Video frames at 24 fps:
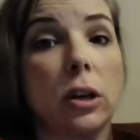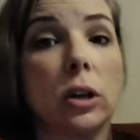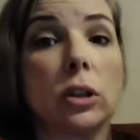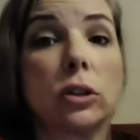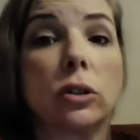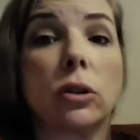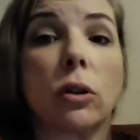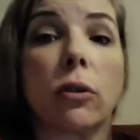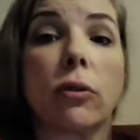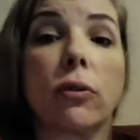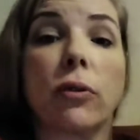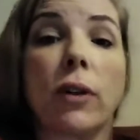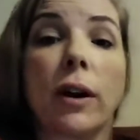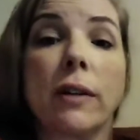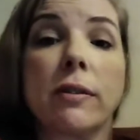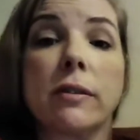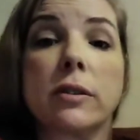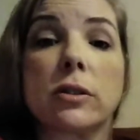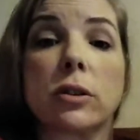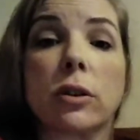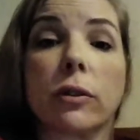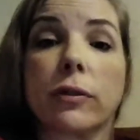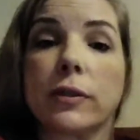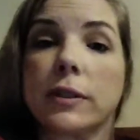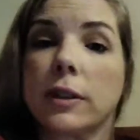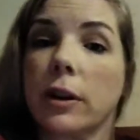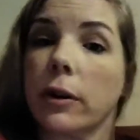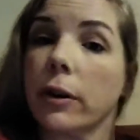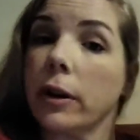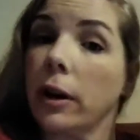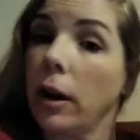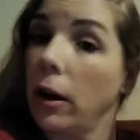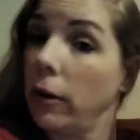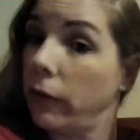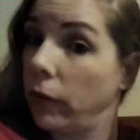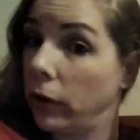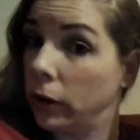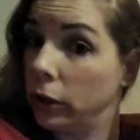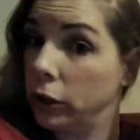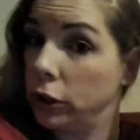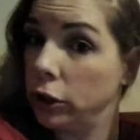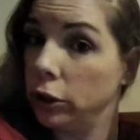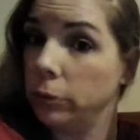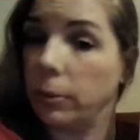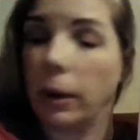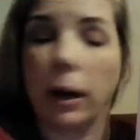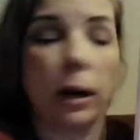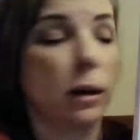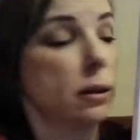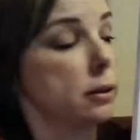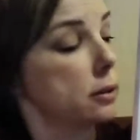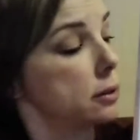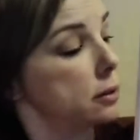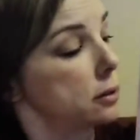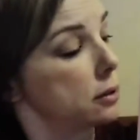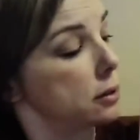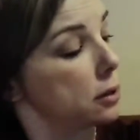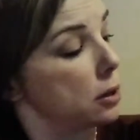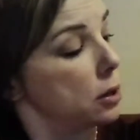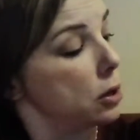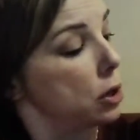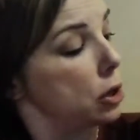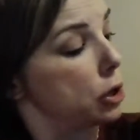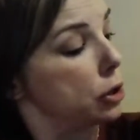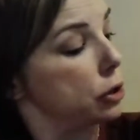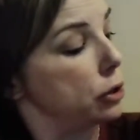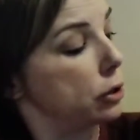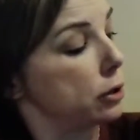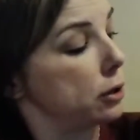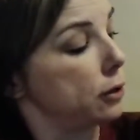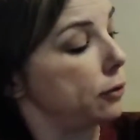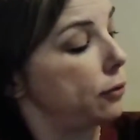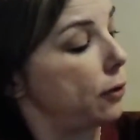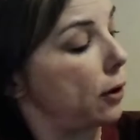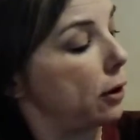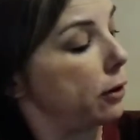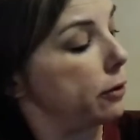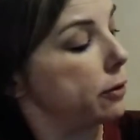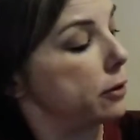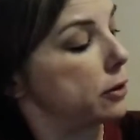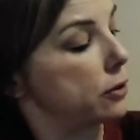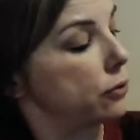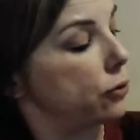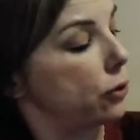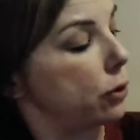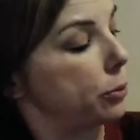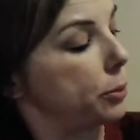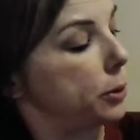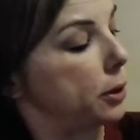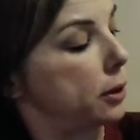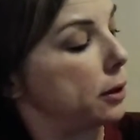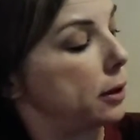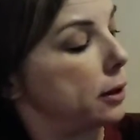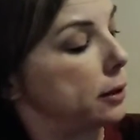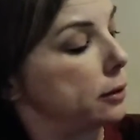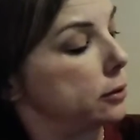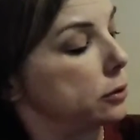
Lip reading: So to find the surface area of our shoebox, you're going to follow this formula.